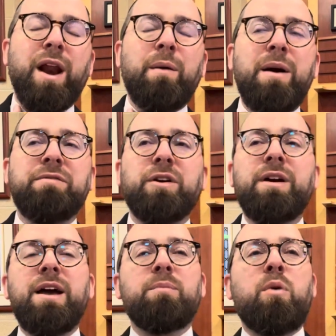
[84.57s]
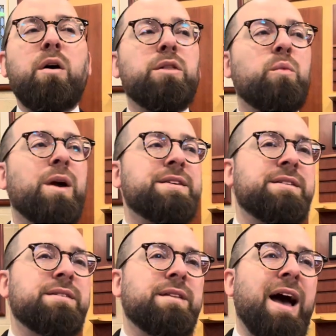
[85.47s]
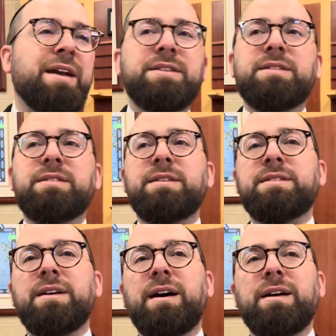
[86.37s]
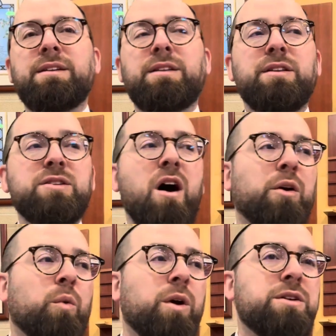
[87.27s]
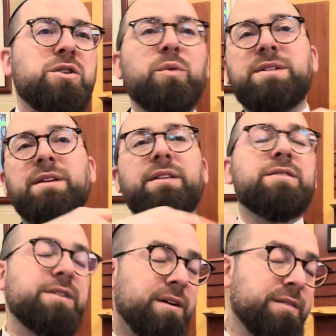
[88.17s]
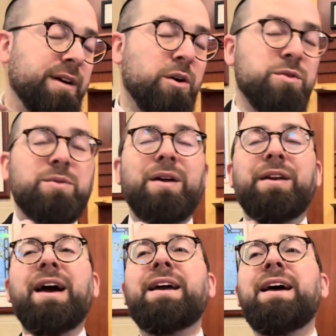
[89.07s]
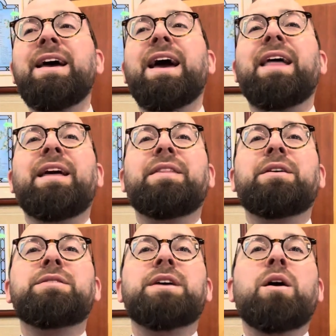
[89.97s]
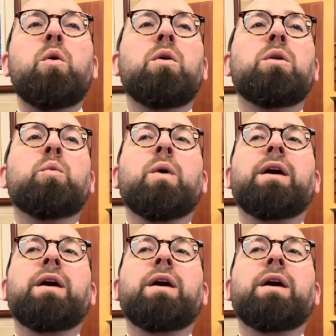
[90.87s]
However, part of the way how does this collar work? So it goes around the neck, and then there's a hole where